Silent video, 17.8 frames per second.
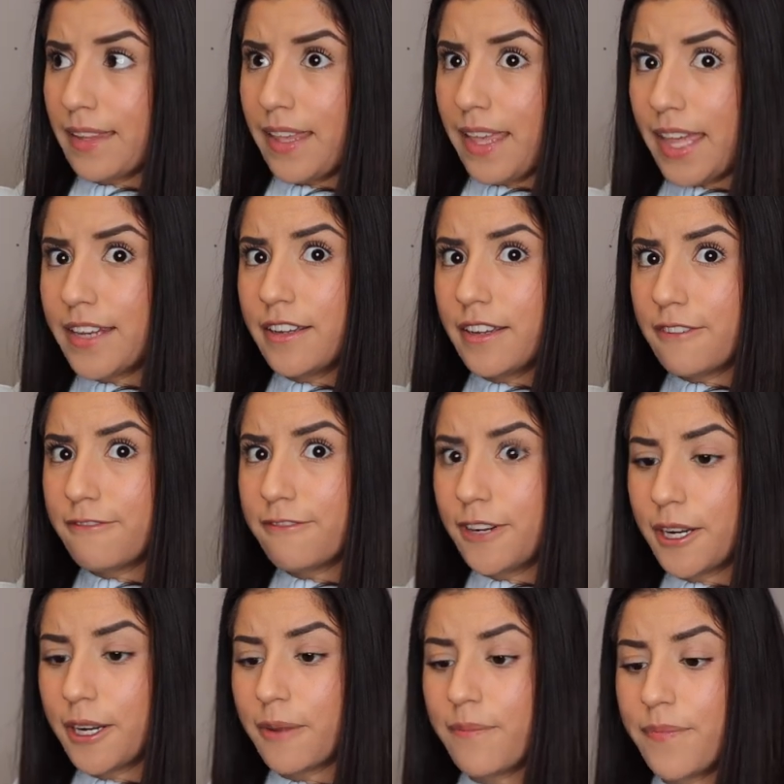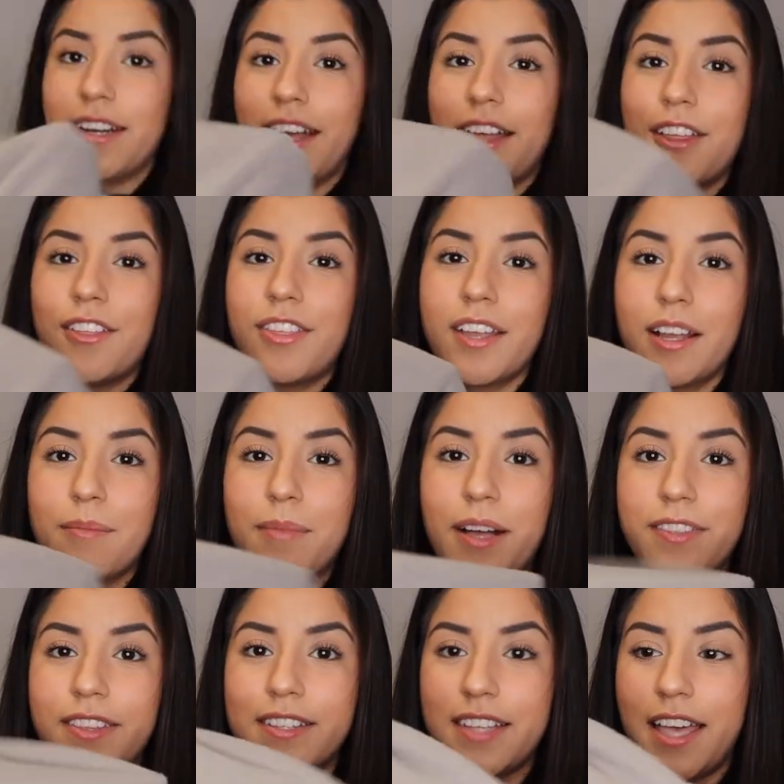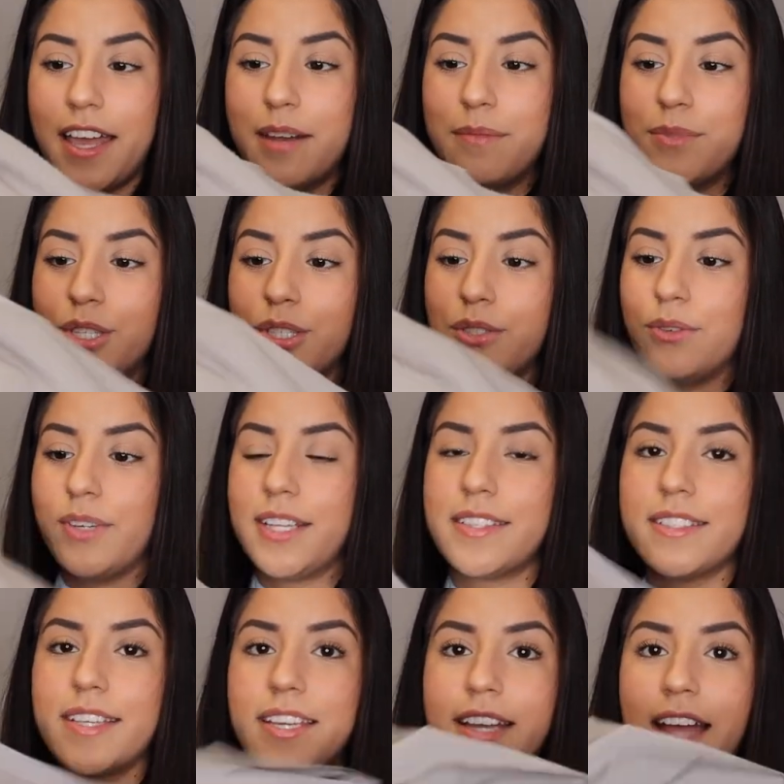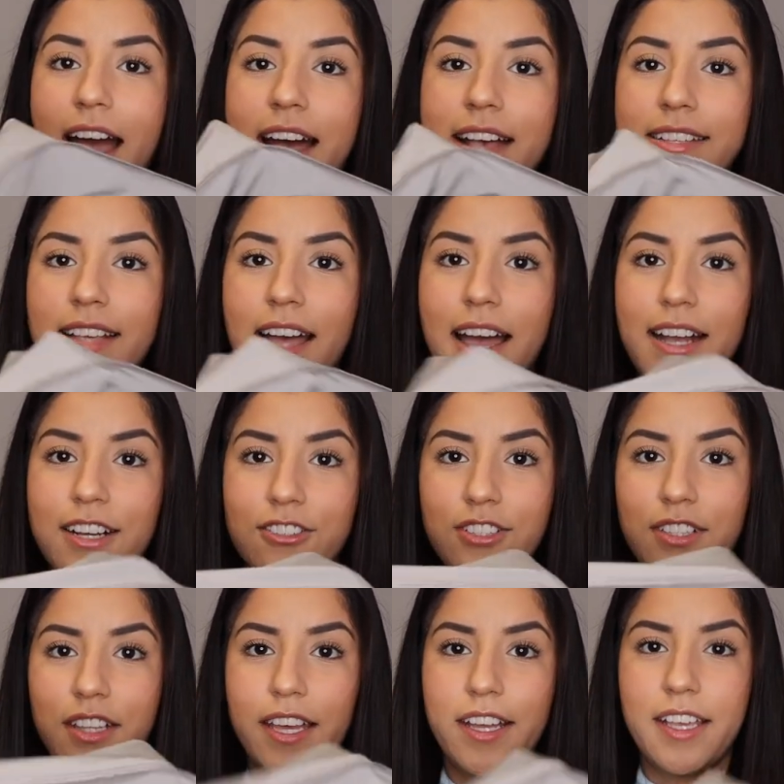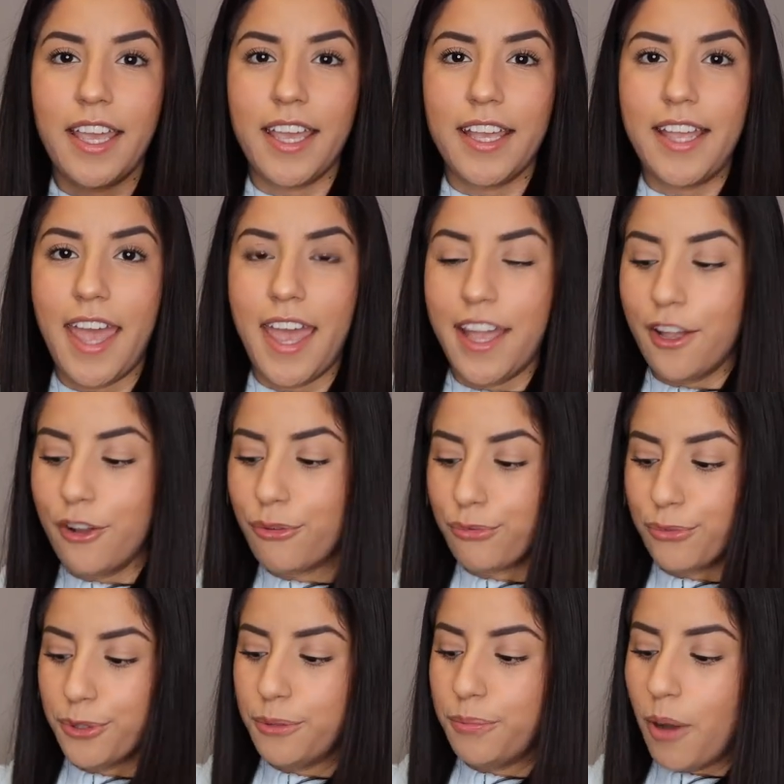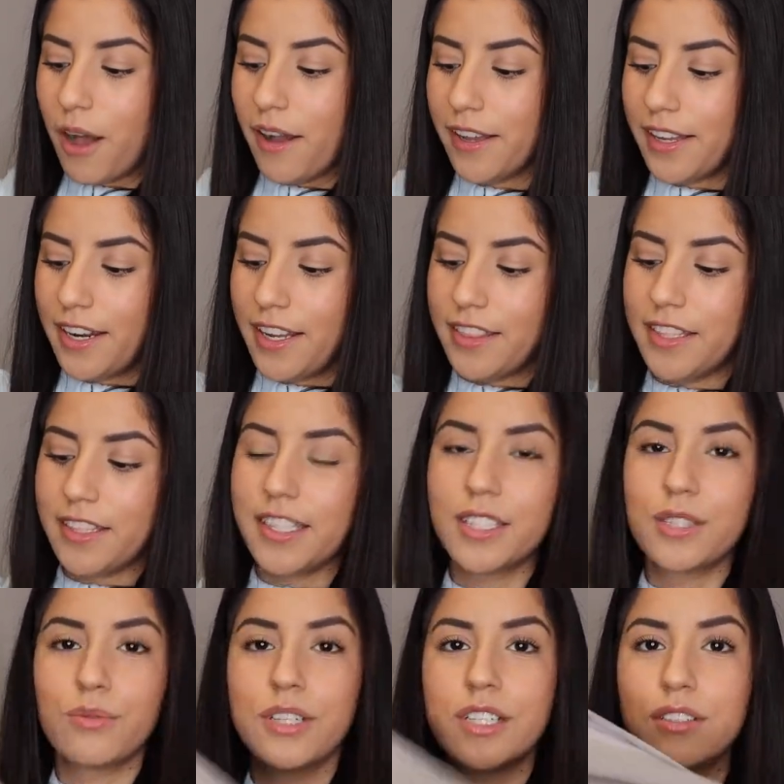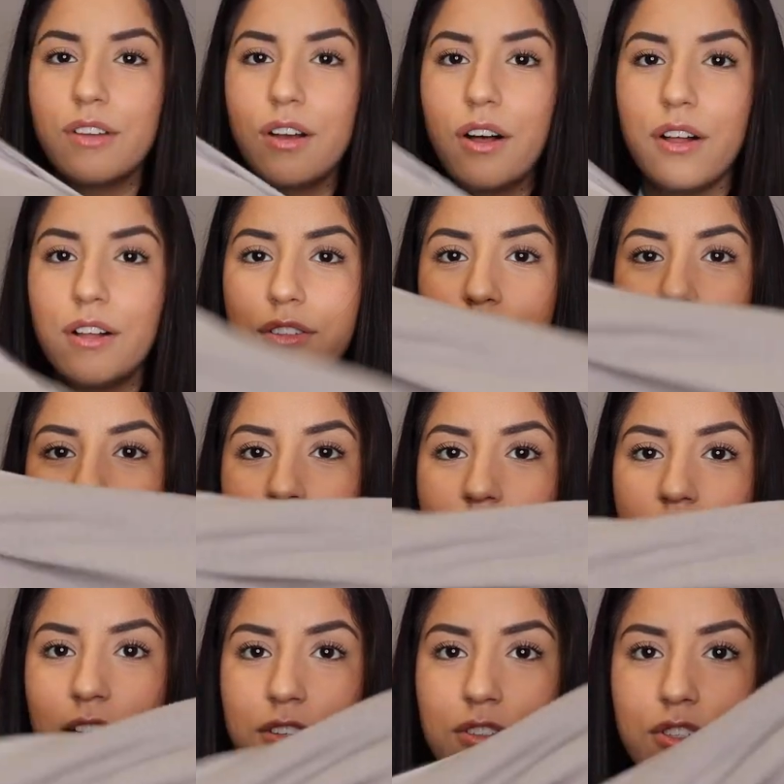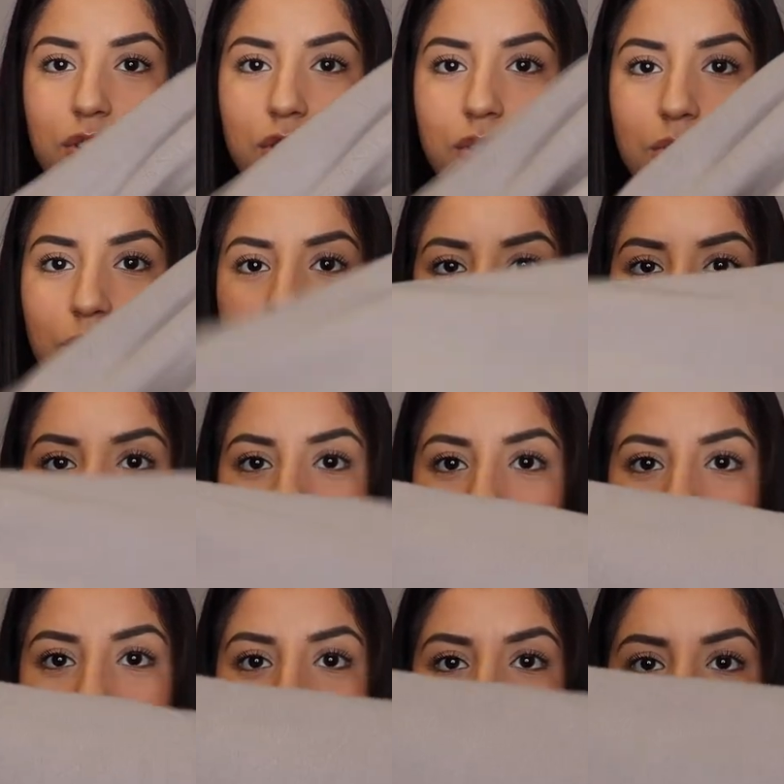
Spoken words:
can confirm. Another thing about this item too is it has actually like a kangaroo pocket, I think that's what it's called. So there's two little